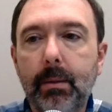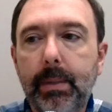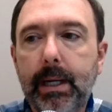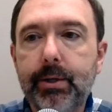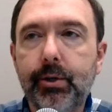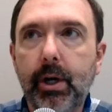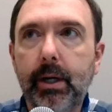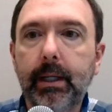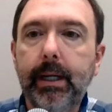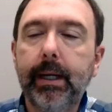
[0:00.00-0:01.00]
Pastor
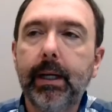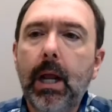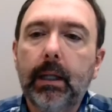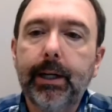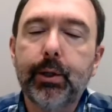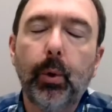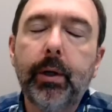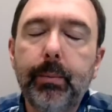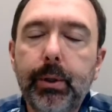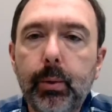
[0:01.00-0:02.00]
Don Lang. I'd like to
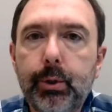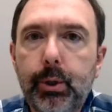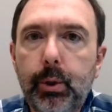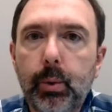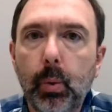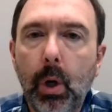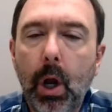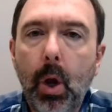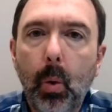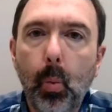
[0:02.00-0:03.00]
welcome you to
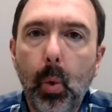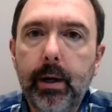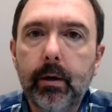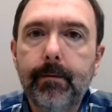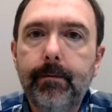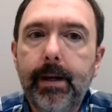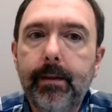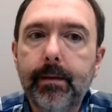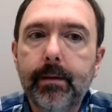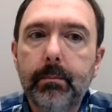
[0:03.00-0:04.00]
Where
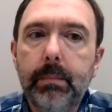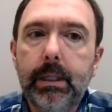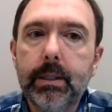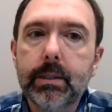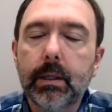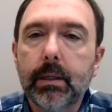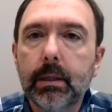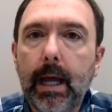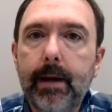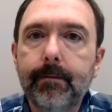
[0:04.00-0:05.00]
Faith Meets
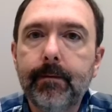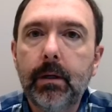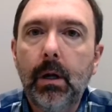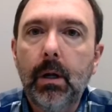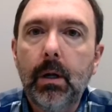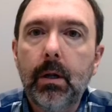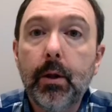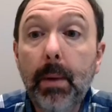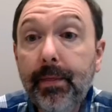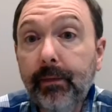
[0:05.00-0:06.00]
Life.
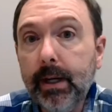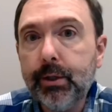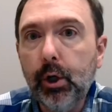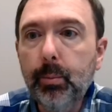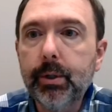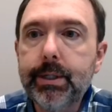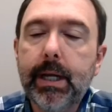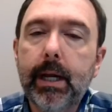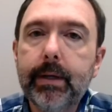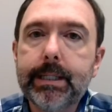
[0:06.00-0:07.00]
The month of October is
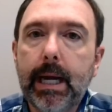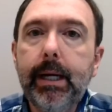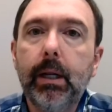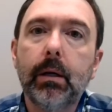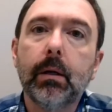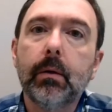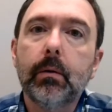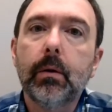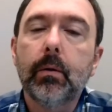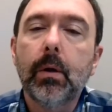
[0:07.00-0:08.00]
kind of exciting
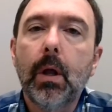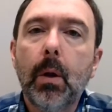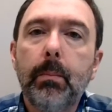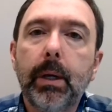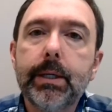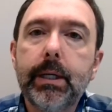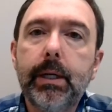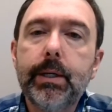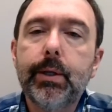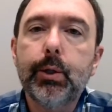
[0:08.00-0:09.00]
because it
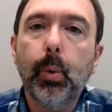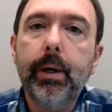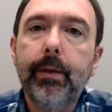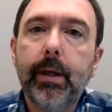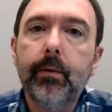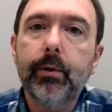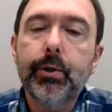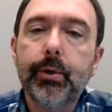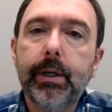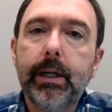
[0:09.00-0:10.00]
is the 20th
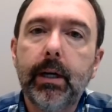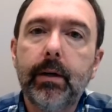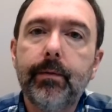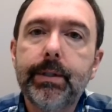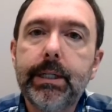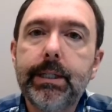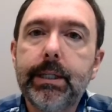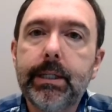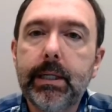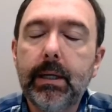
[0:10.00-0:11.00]
anniversary of
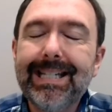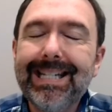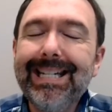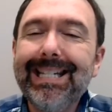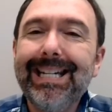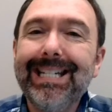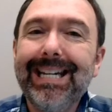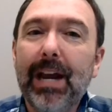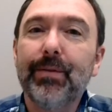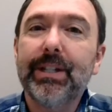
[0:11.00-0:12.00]

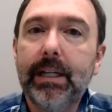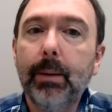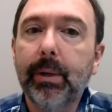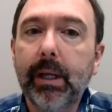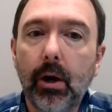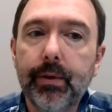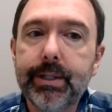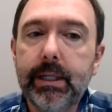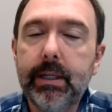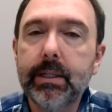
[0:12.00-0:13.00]
CCCFC. I'm going to get all the
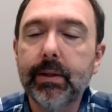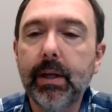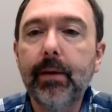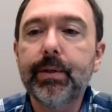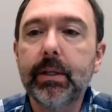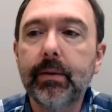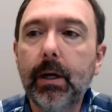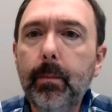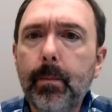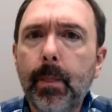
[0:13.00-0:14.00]
C's and the F's in there.